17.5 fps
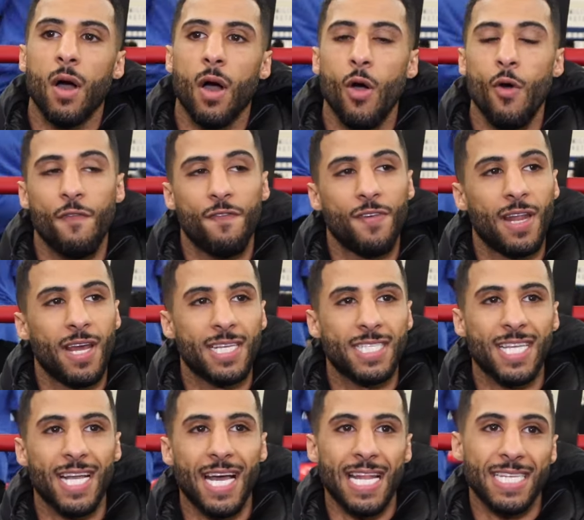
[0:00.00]
Hopefully,
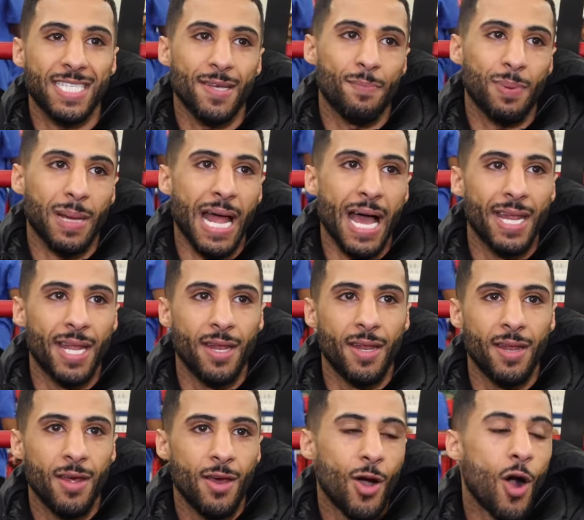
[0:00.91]
it's as a plan,
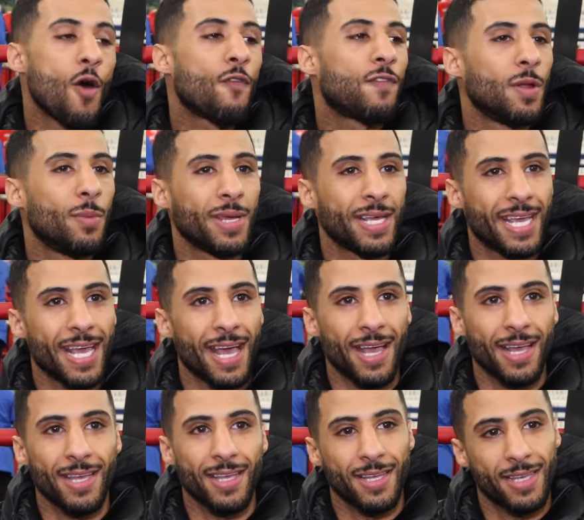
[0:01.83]
and hopefully, we can
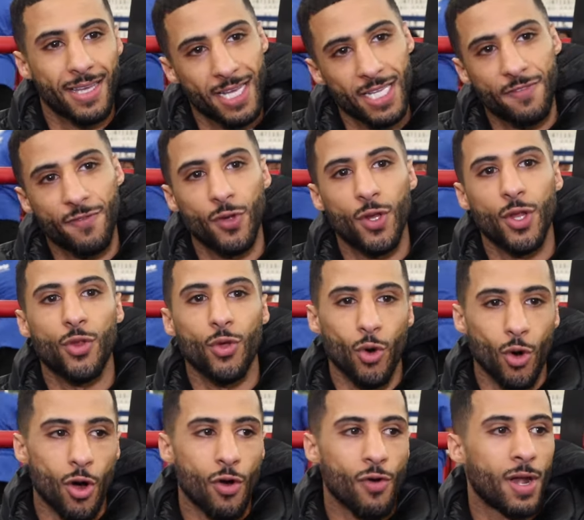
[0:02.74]
get through the
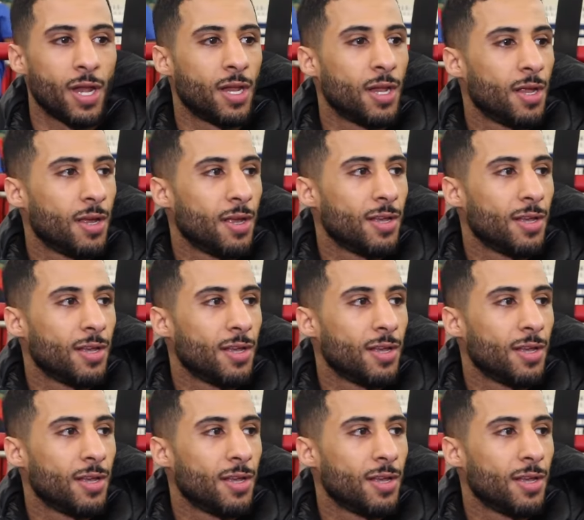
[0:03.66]
door and